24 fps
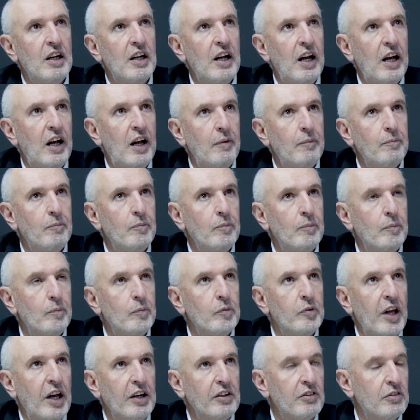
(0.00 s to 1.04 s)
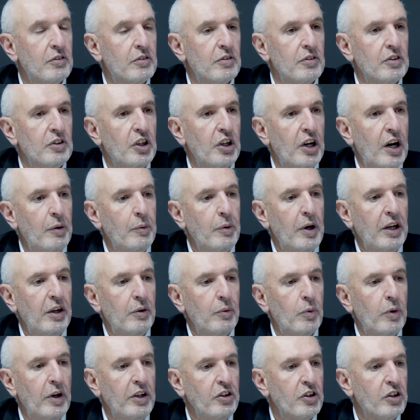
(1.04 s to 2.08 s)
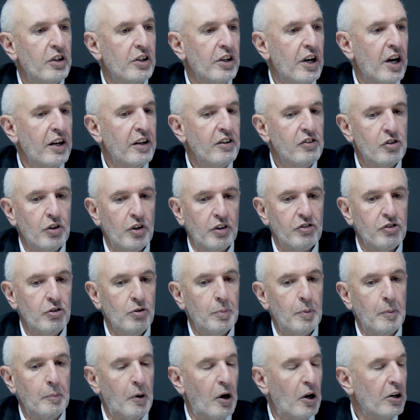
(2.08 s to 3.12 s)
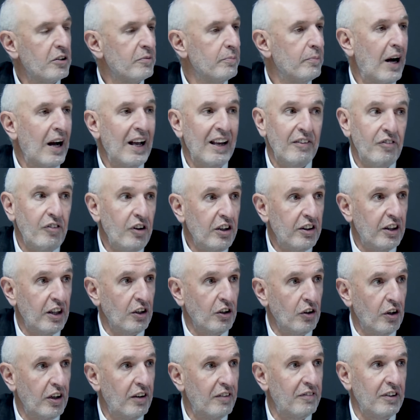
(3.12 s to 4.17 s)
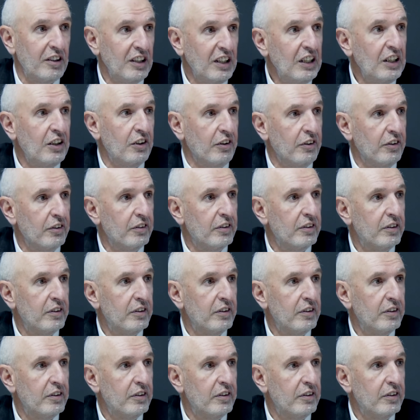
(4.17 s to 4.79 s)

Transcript: that, you know, where you can go into a supermarket and buy everything you ever needed.